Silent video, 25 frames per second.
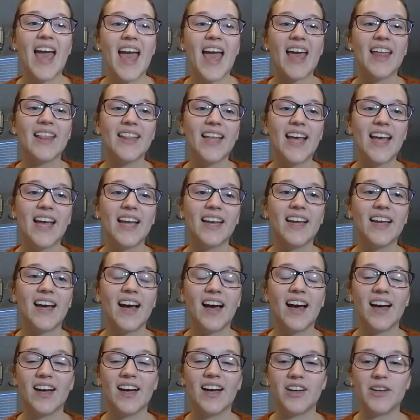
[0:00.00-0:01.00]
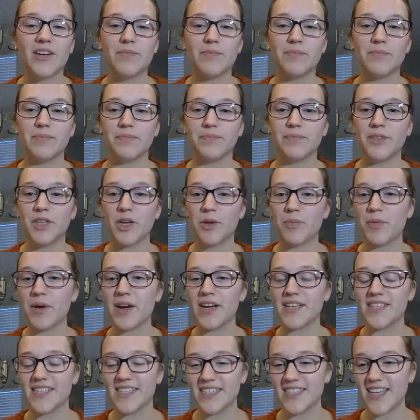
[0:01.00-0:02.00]
And then your
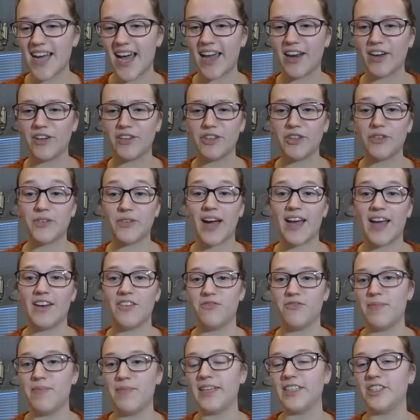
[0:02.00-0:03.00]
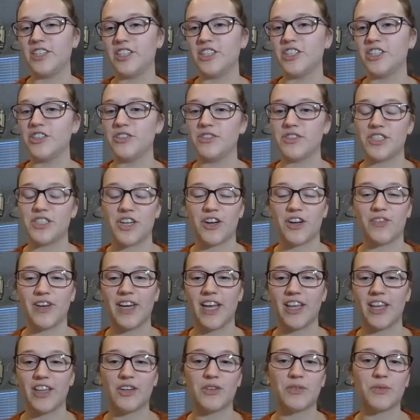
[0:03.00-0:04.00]
present title, you kind of mentioned, do you serve
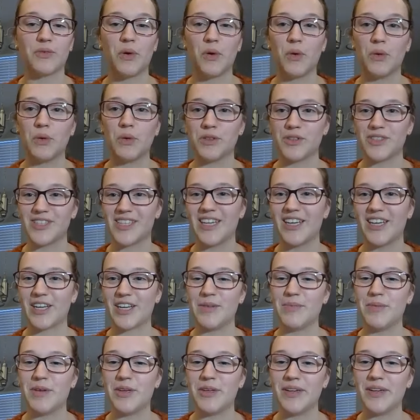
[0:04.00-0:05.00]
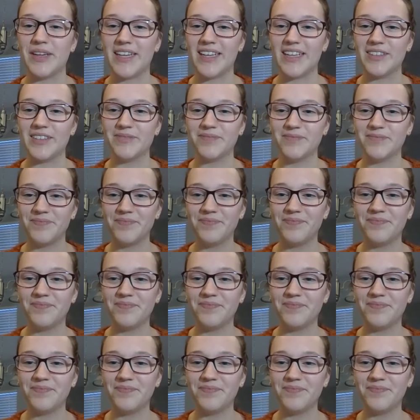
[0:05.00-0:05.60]
any other roles in your community?